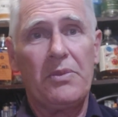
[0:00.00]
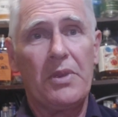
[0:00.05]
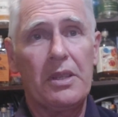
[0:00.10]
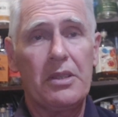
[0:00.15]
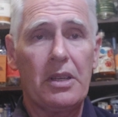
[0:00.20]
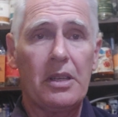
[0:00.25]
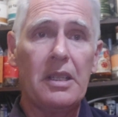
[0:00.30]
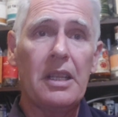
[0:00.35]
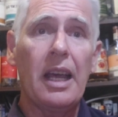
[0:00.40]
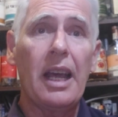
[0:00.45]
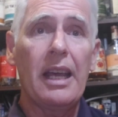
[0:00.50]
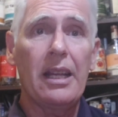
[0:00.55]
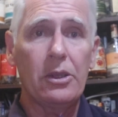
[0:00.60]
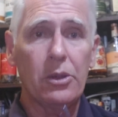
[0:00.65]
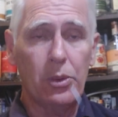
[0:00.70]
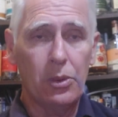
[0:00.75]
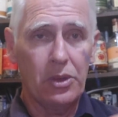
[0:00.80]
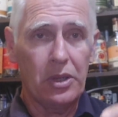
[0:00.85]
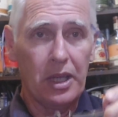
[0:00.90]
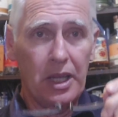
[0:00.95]
as I
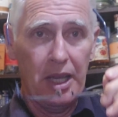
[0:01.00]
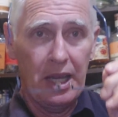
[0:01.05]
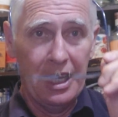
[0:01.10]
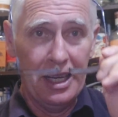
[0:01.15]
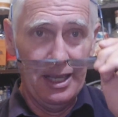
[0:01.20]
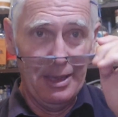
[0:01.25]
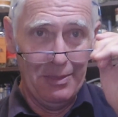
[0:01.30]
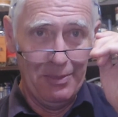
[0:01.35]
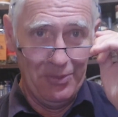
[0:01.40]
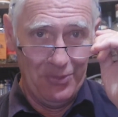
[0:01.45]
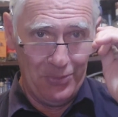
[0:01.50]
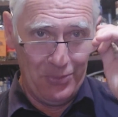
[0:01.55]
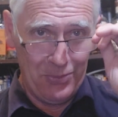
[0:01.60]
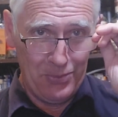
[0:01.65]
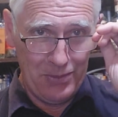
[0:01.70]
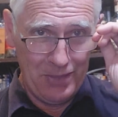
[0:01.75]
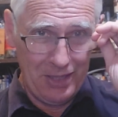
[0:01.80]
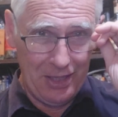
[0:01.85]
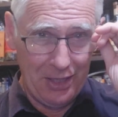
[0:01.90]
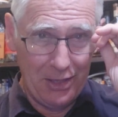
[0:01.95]
inhaled all the
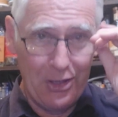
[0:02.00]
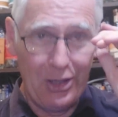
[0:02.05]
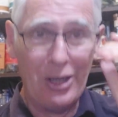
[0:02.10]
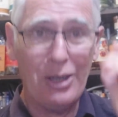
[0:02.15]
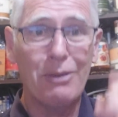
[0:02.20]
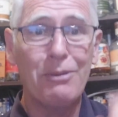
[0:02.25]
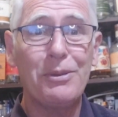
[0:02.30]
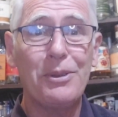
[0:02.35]
alcohol